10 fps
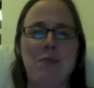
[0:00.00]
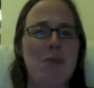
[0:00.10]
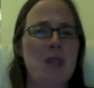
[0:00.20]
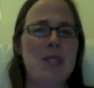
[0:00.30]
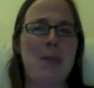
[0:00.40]

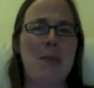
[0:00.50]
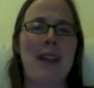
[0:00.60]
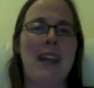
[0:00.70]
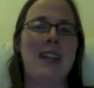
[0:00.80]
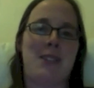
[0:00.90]
small
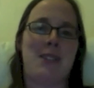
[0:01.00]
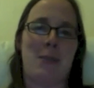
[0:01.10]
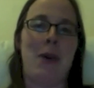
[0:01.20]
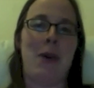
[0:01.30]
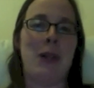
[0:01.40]
lakes near the
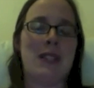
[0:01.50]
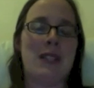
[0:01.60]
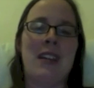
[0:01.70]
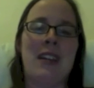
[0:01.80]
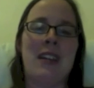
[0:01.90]
poles.
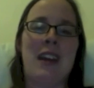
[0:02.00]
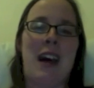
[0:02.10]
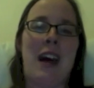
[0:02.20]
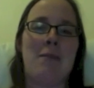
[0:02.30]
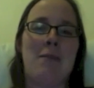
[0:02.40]
Um,